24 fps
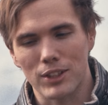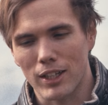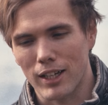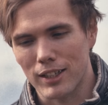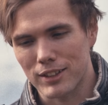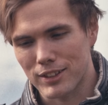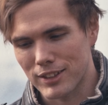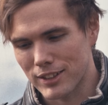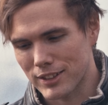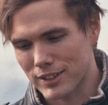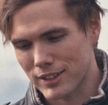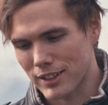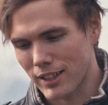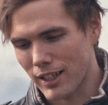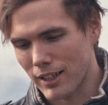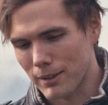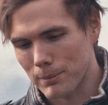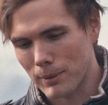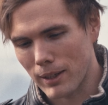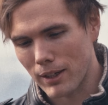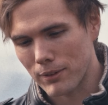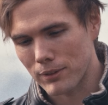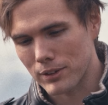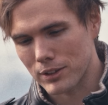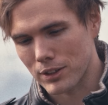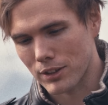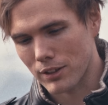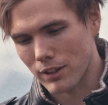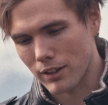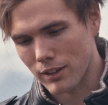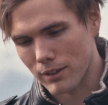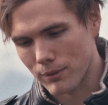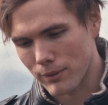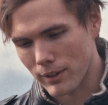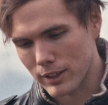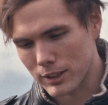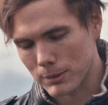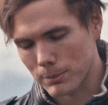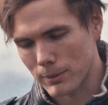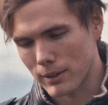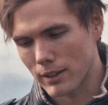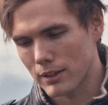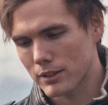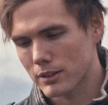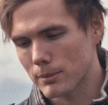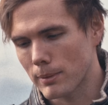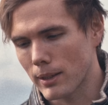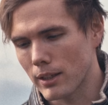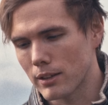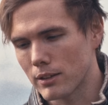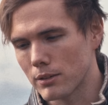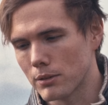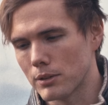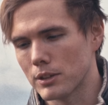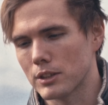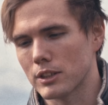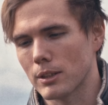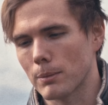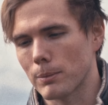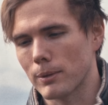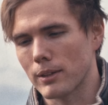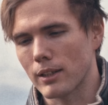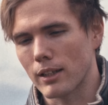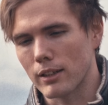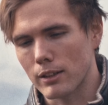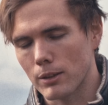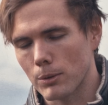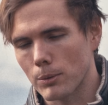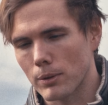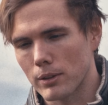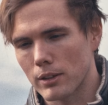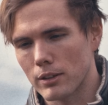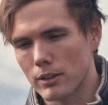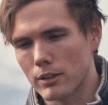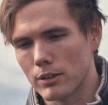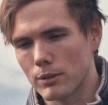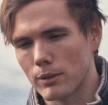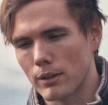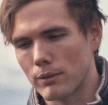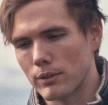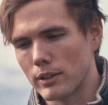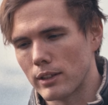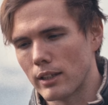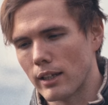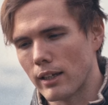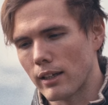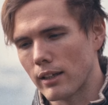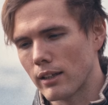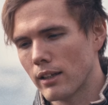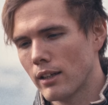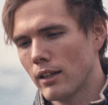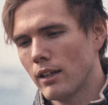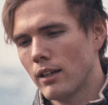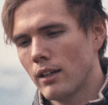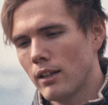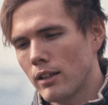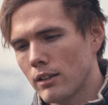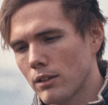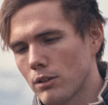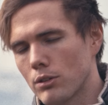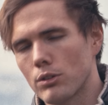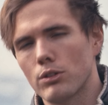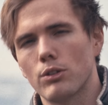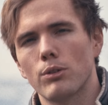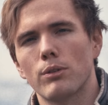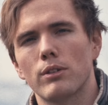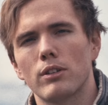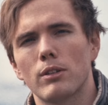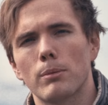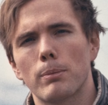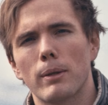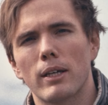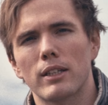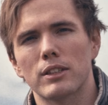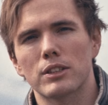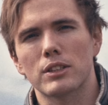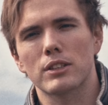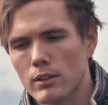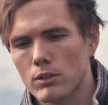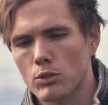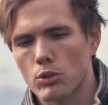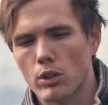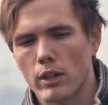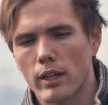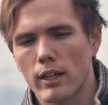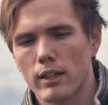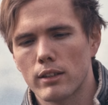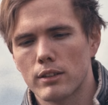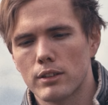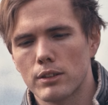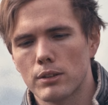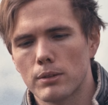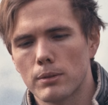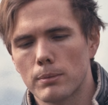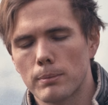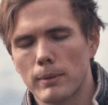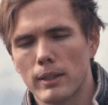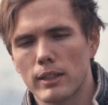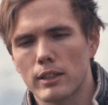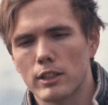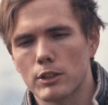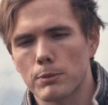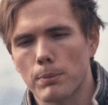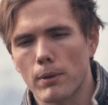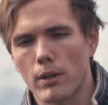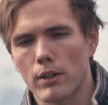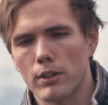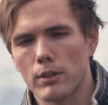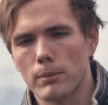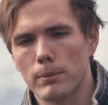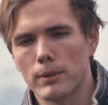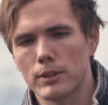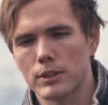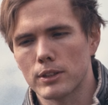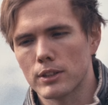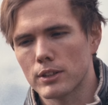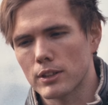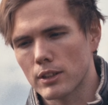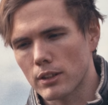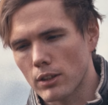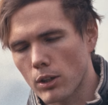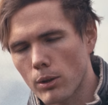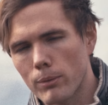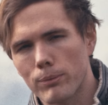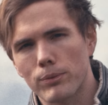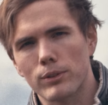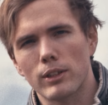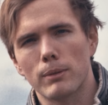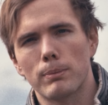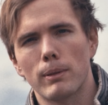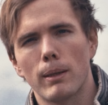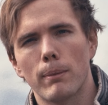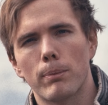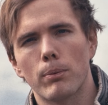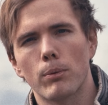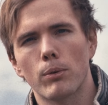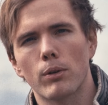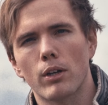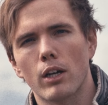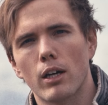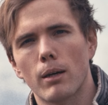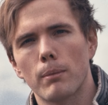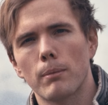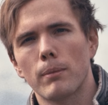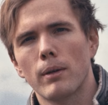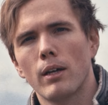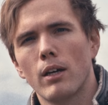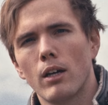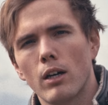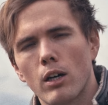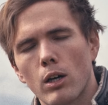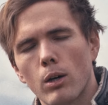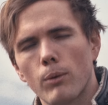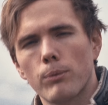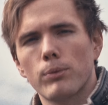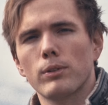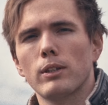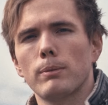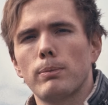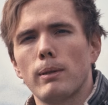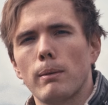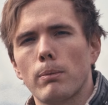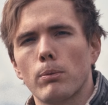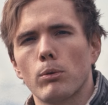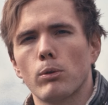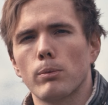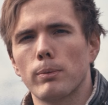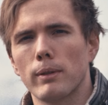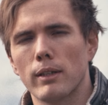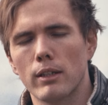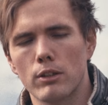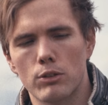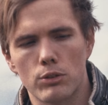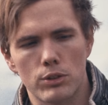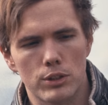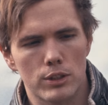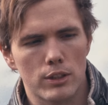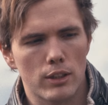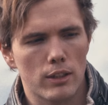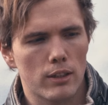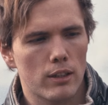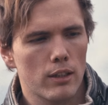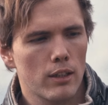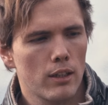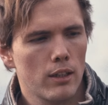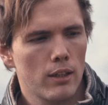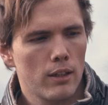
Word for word: Josh, it's not about return on investment. It's about doing something that you want to do every day. You're doing your best trying to make this part of your business. And hopefully people will come. Hopefully people will be interested.